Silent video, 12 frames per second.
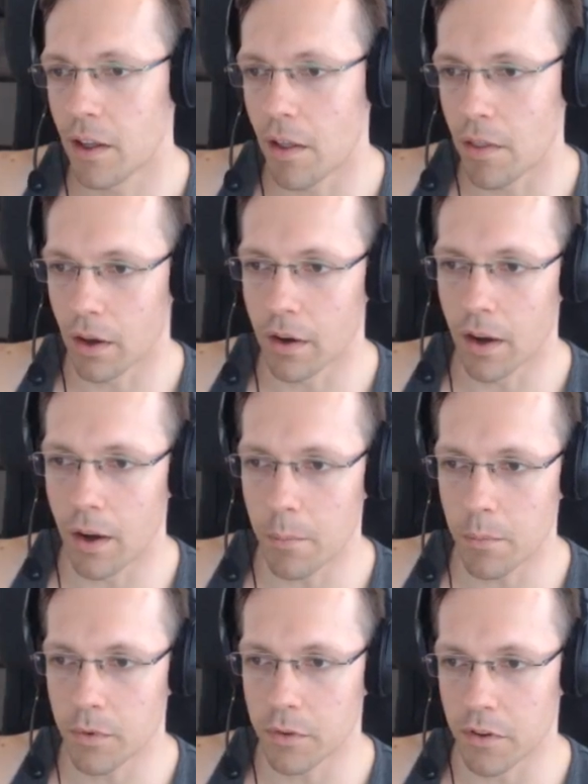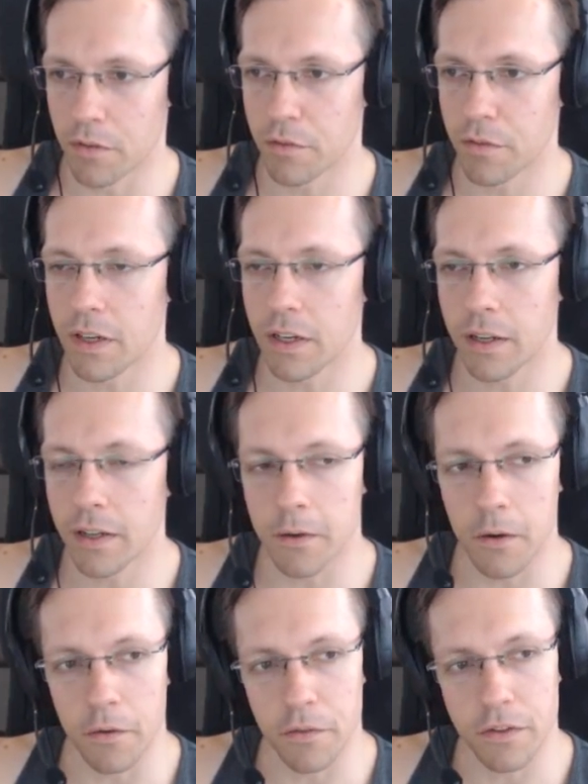there comes a
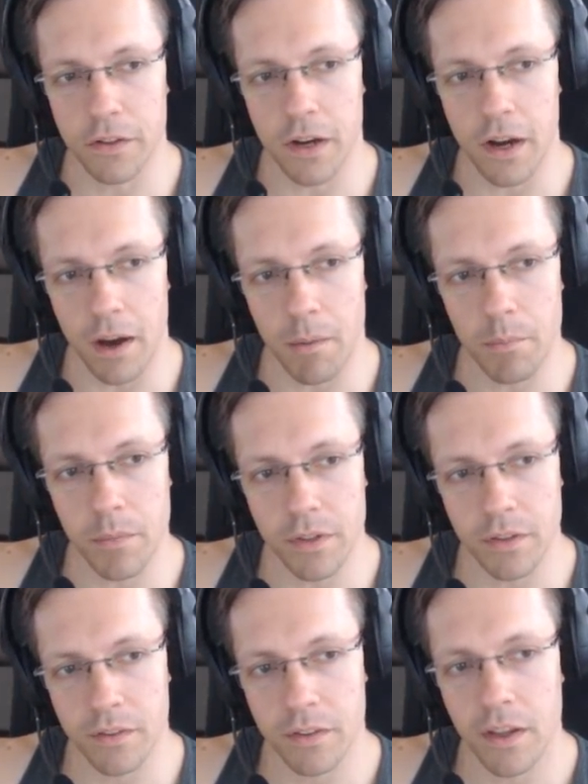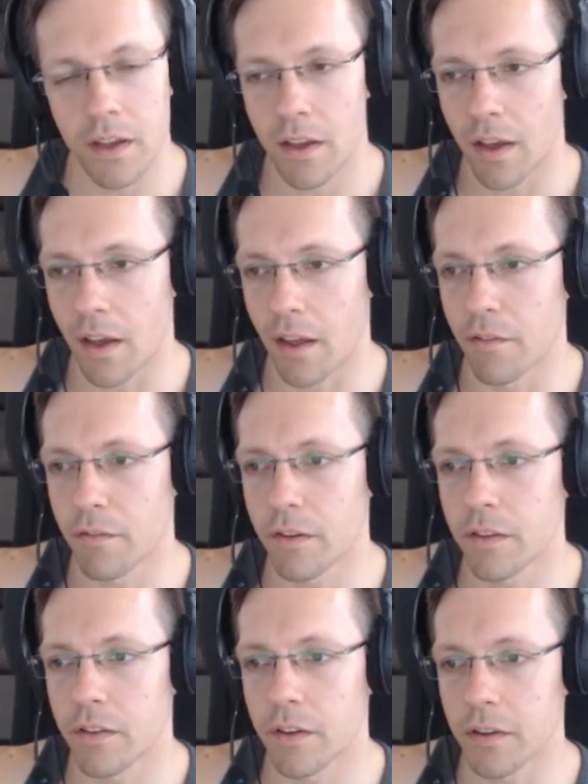feeling of calmness and
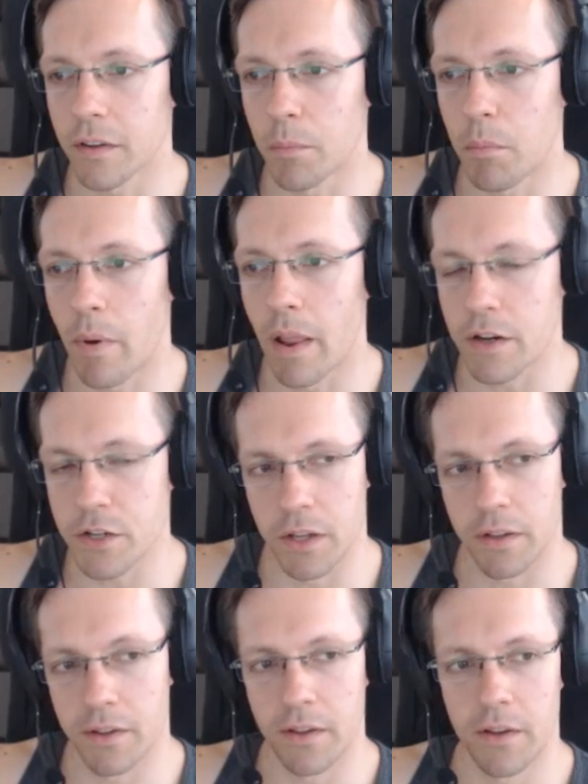physical pleasure